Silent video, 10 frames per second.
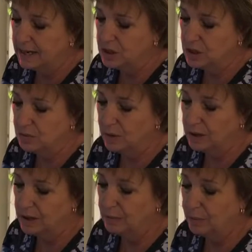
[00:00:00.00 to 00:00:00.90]
just want
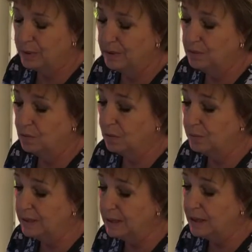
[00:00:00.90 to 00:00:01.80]
you to breathe
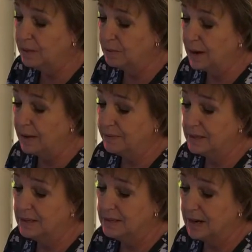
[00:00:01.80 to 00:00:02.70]
normally throughout the
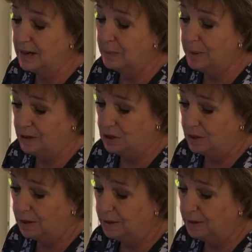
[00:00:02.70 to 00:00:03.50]
entire picture.